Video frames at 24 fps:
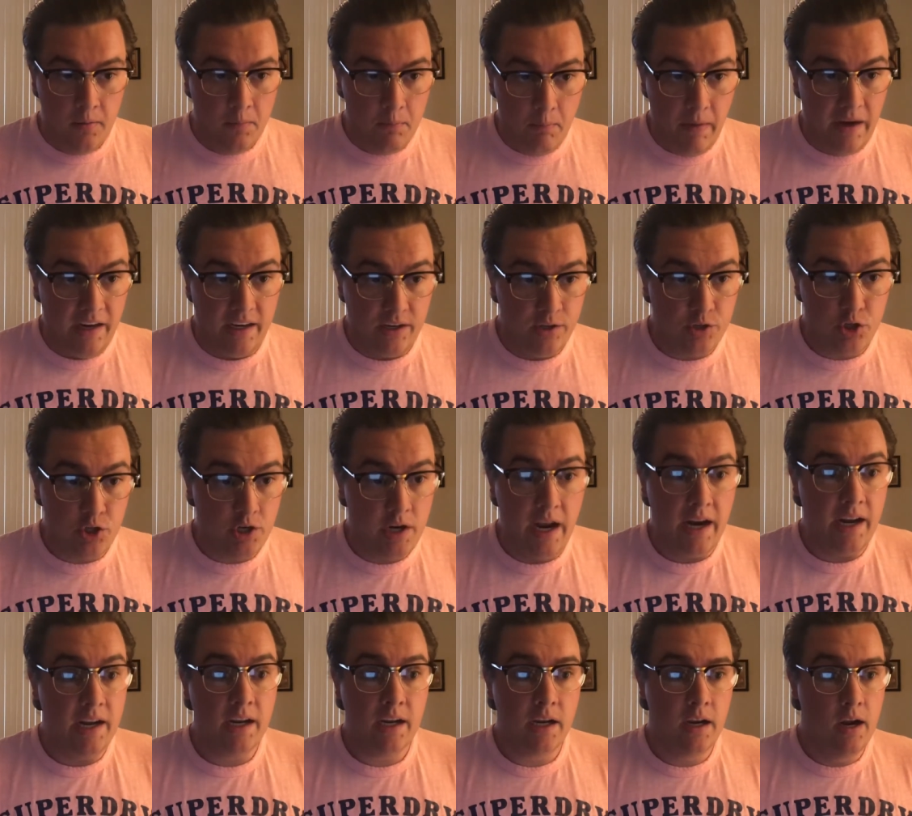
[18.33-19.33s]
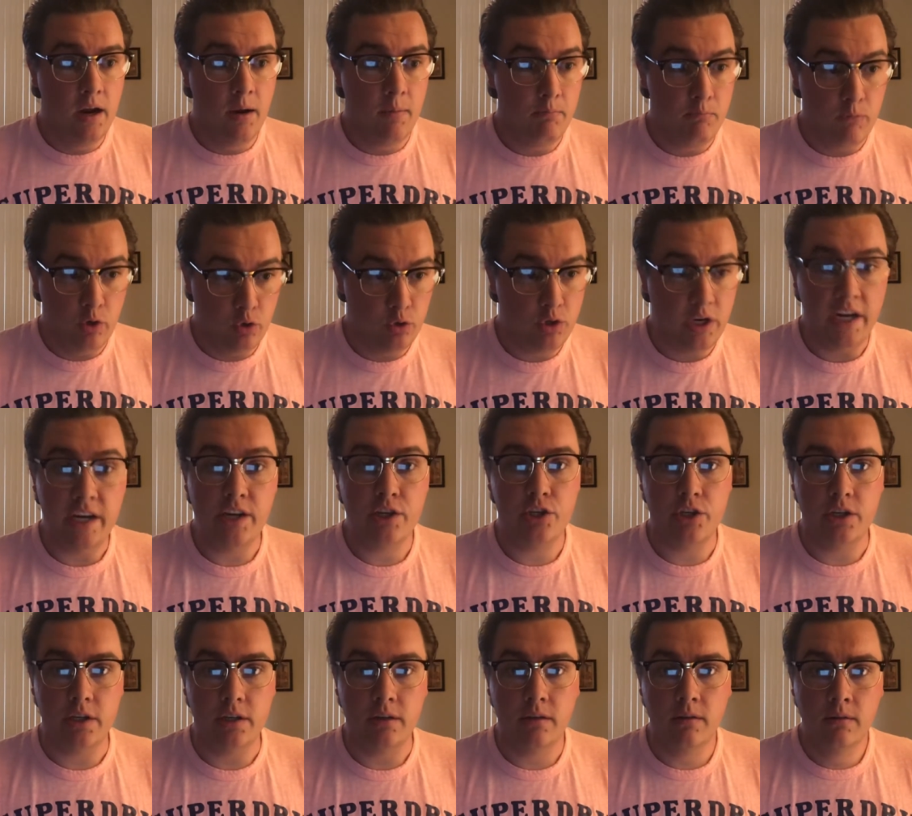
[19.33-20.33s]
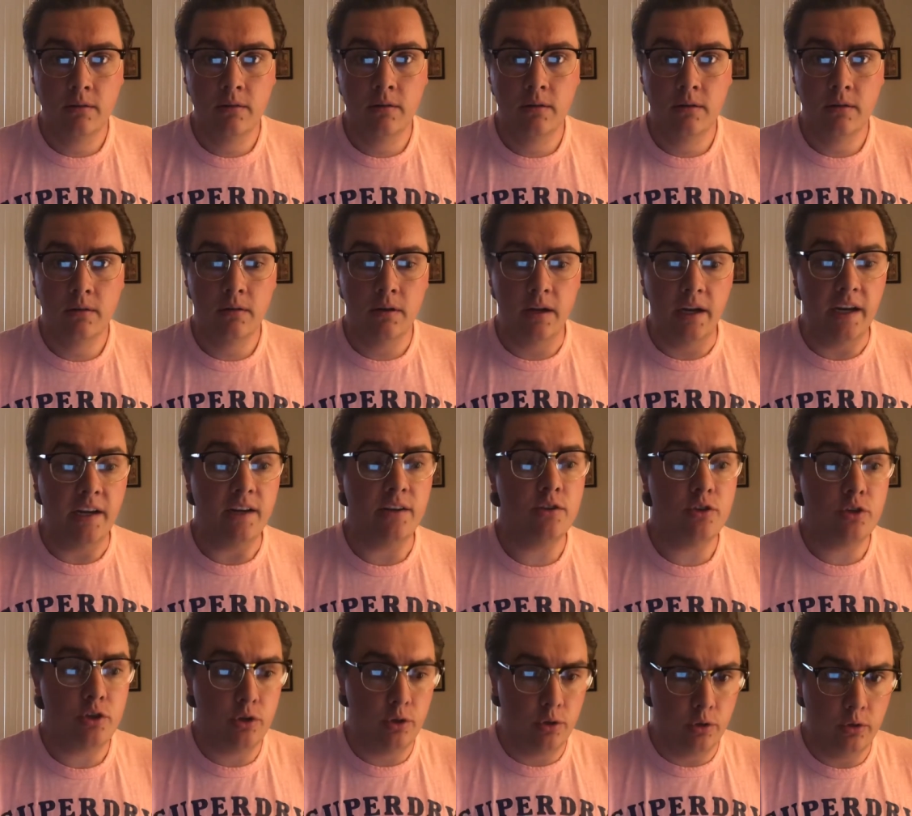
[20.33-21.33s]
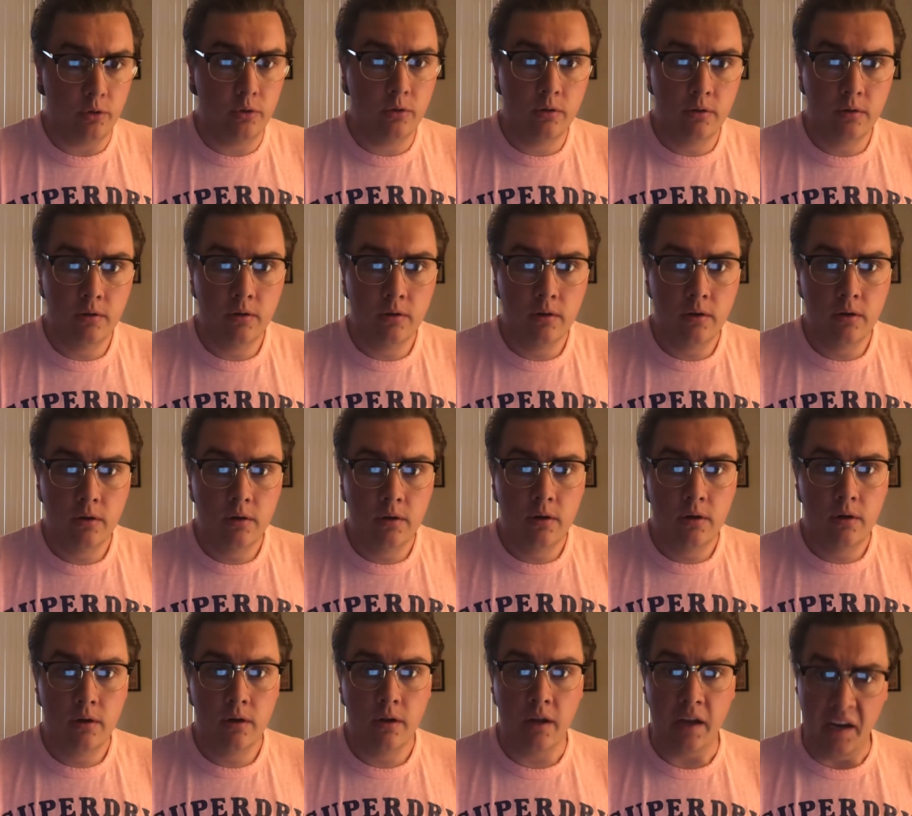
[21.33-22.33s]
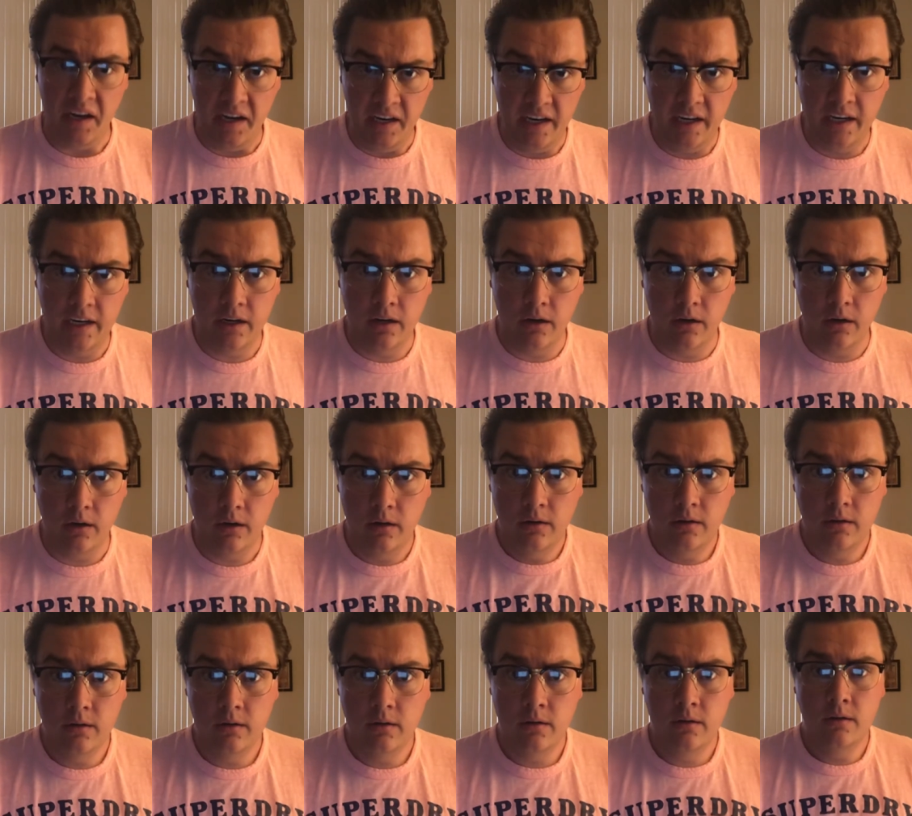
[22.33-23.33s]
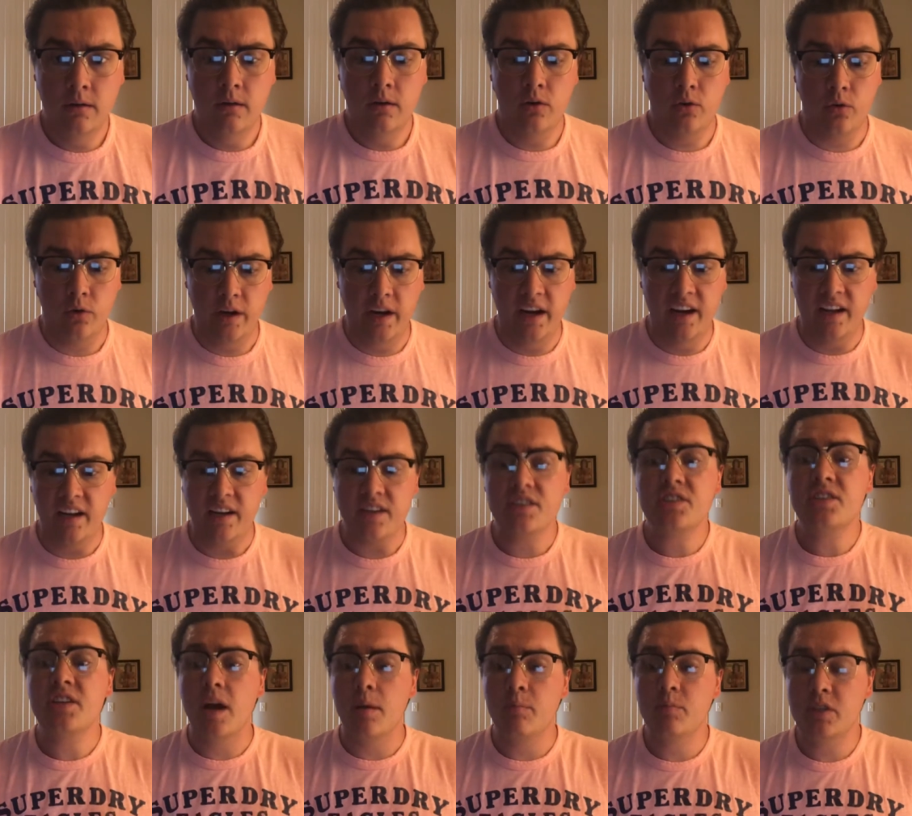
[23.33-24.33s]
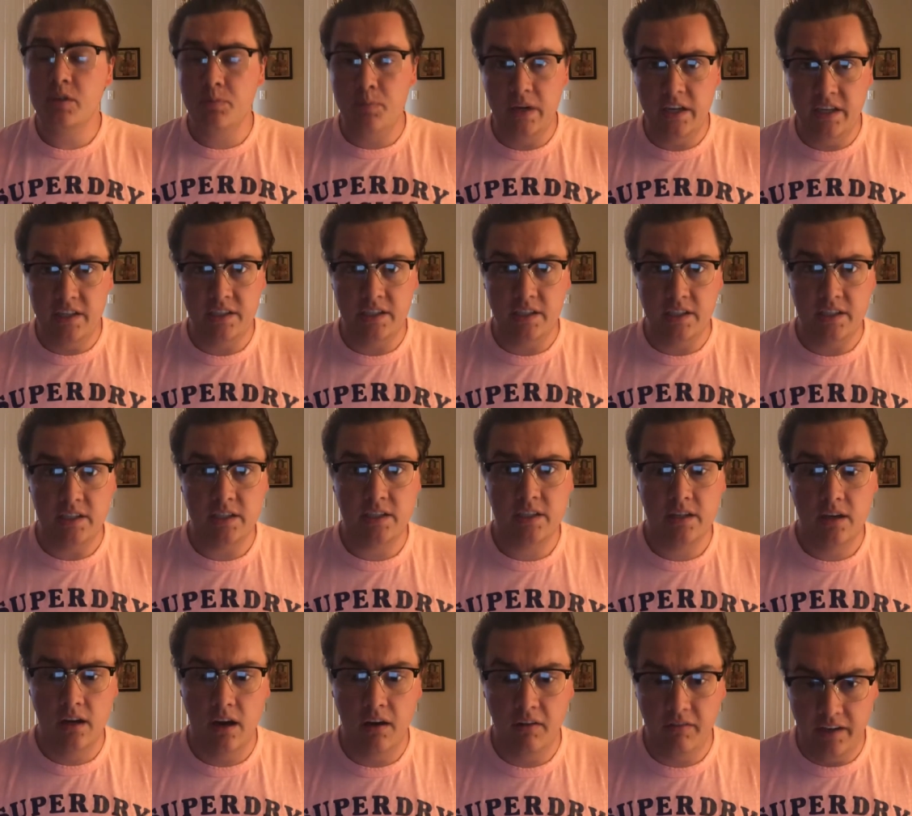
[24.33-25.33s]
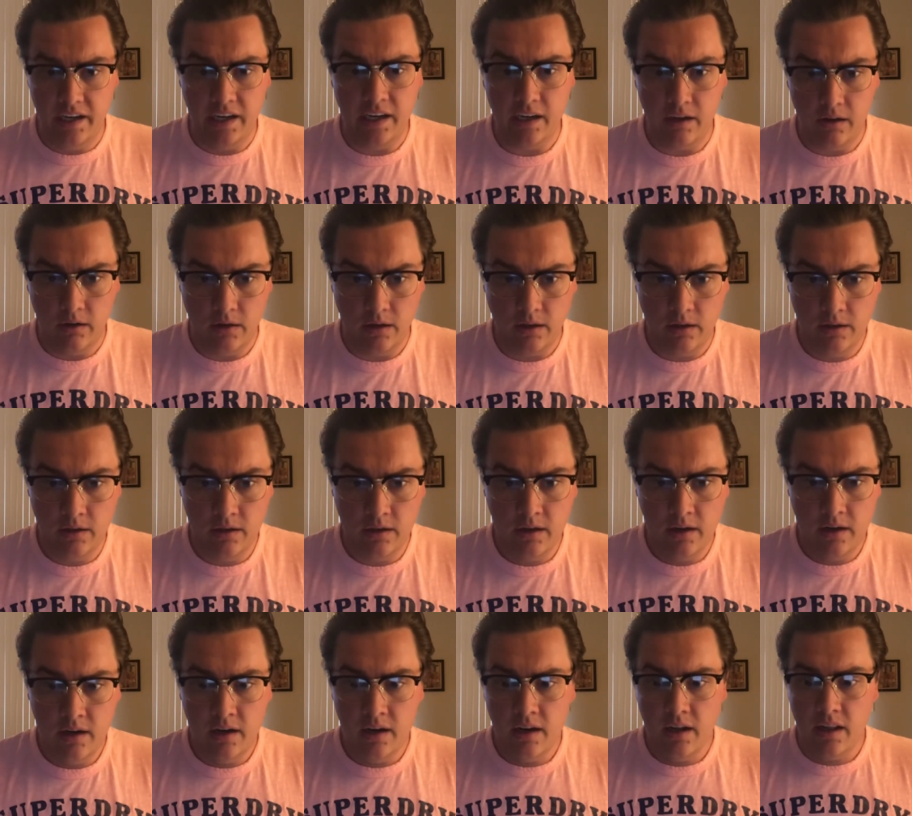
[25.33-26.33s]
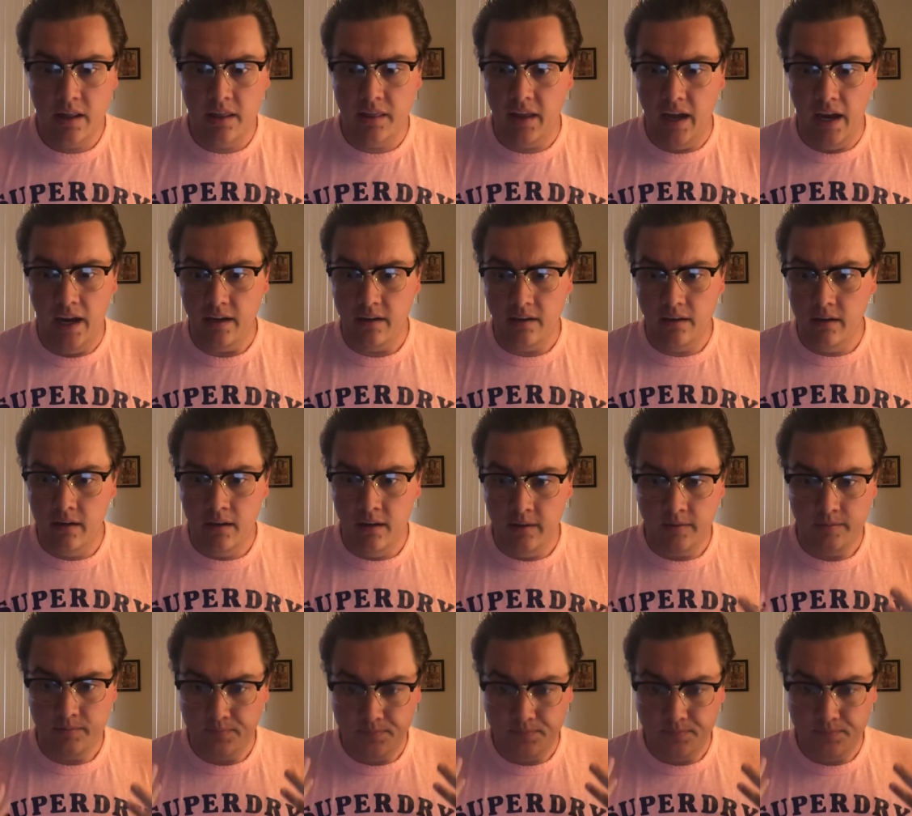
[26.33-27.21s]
make a genetic mutation into an eagle, creating a subspecies of eagle that